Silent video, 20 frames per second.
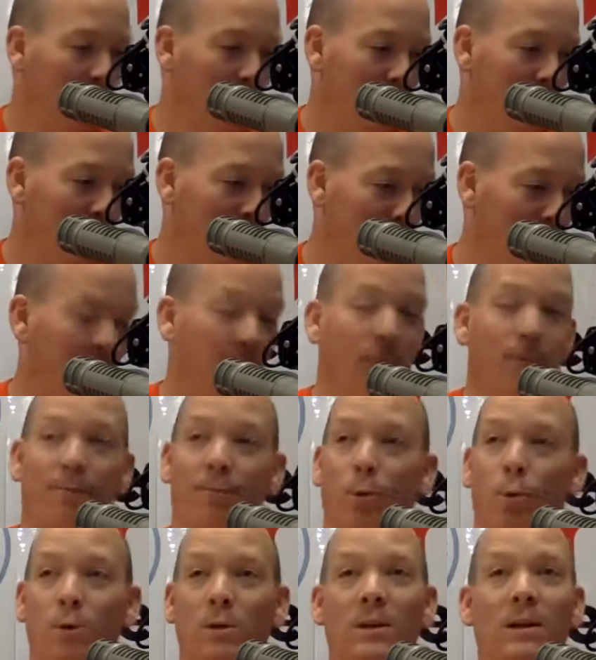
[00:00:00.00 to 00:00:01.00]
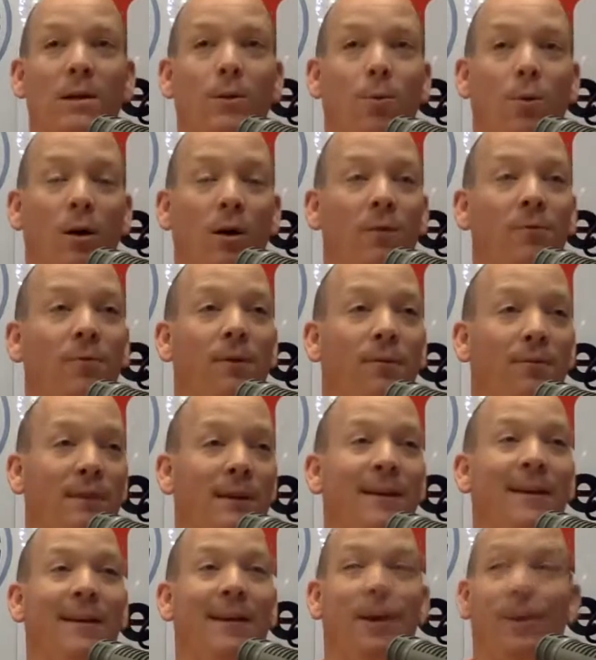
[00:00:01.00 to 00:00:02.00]
It's better than 14-1, it's
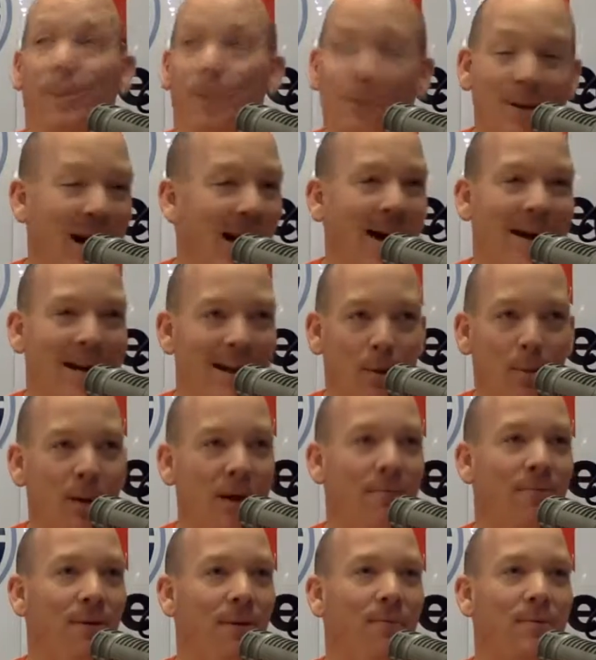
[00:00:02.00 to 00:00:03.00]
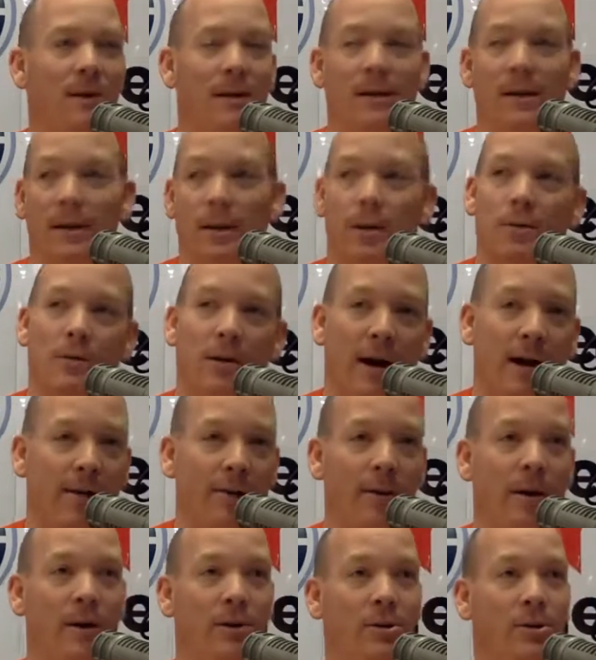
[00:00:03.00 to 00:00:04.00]
15-0. You're not going to be 15-0, Tiger
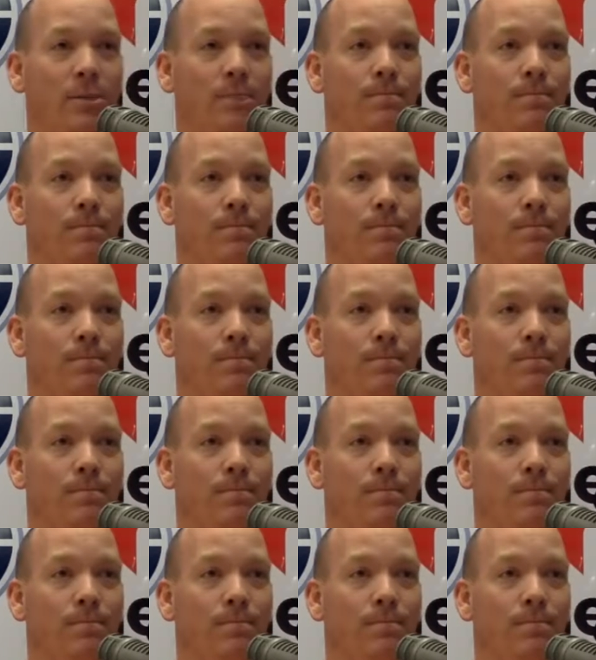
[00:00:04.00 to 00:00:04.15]
Nation.